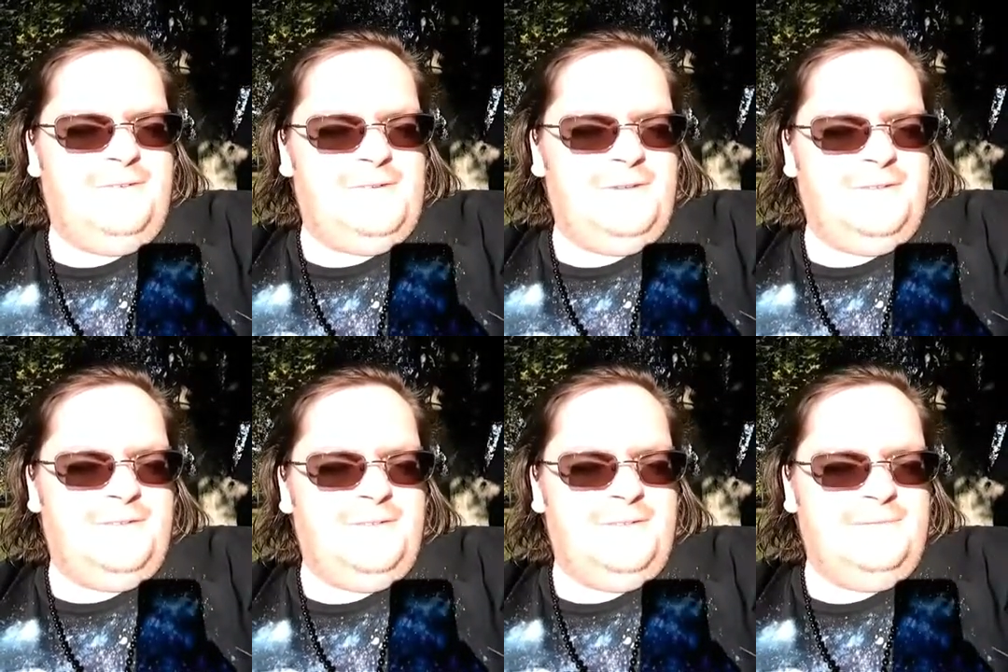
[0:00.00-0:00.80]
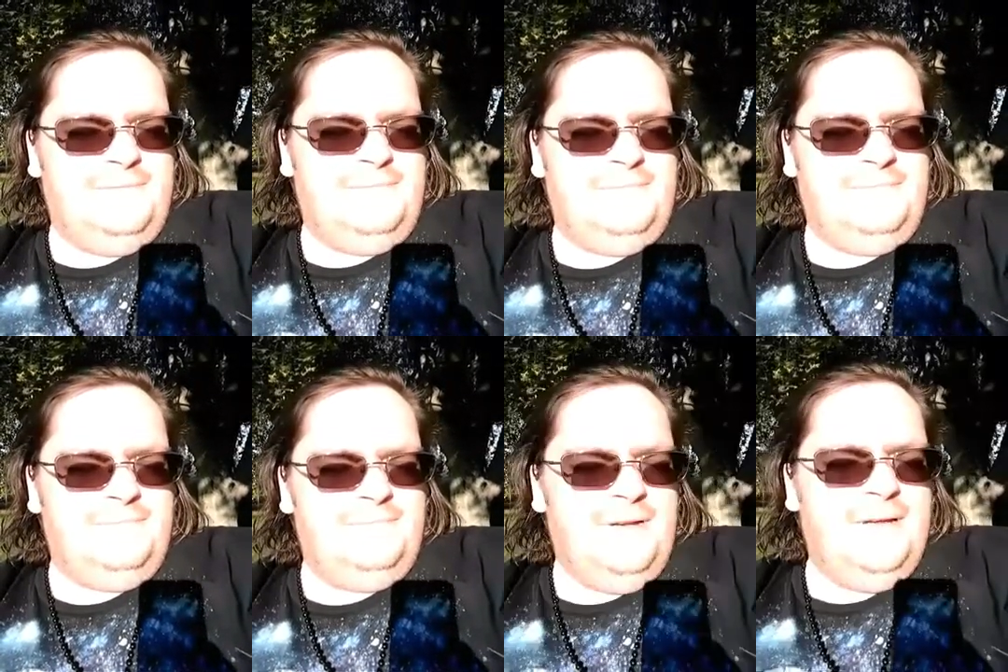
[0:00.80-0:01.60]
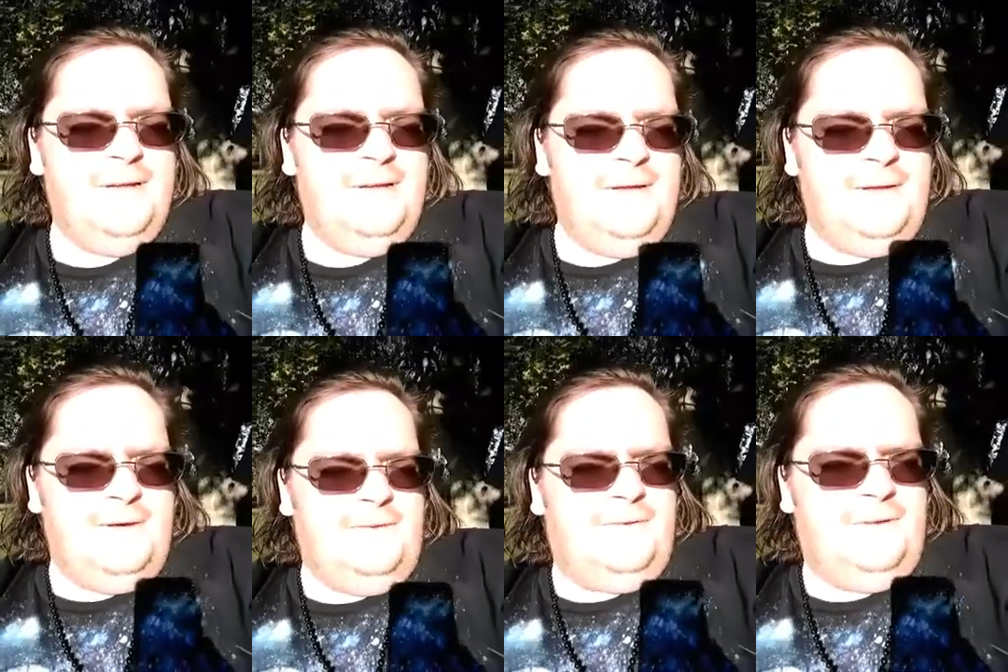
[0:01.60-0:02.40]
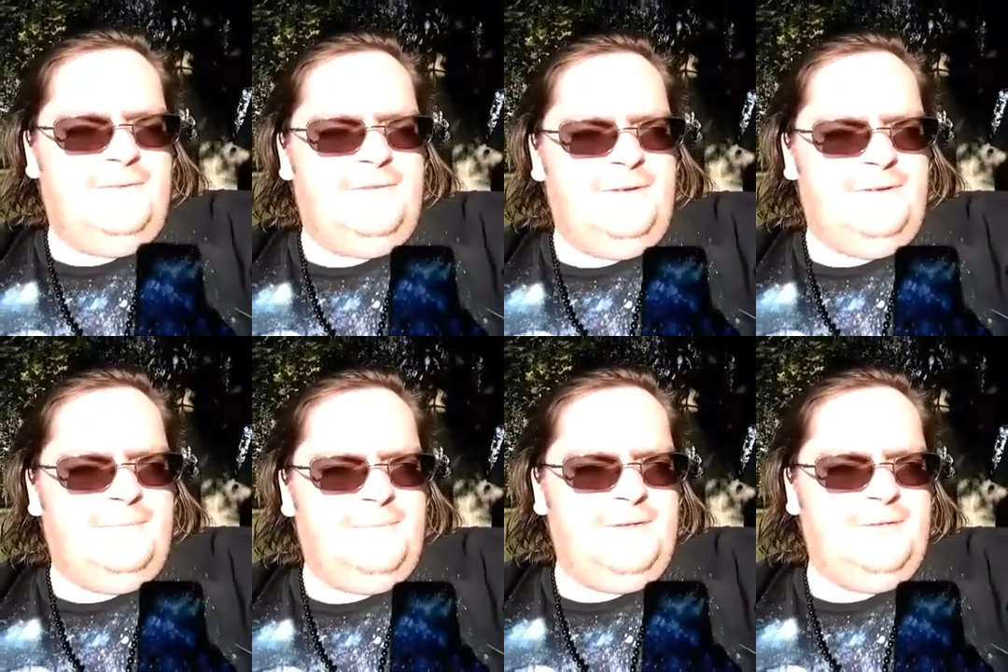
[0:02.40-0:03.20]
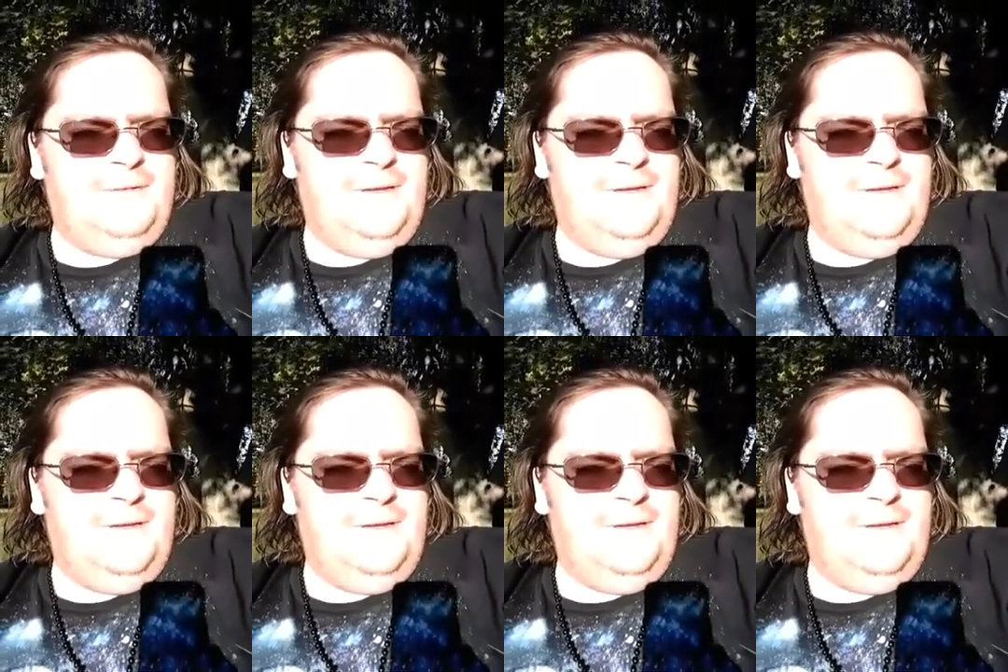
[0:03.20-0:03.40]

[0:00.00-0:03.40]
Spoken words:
things that are trivial, but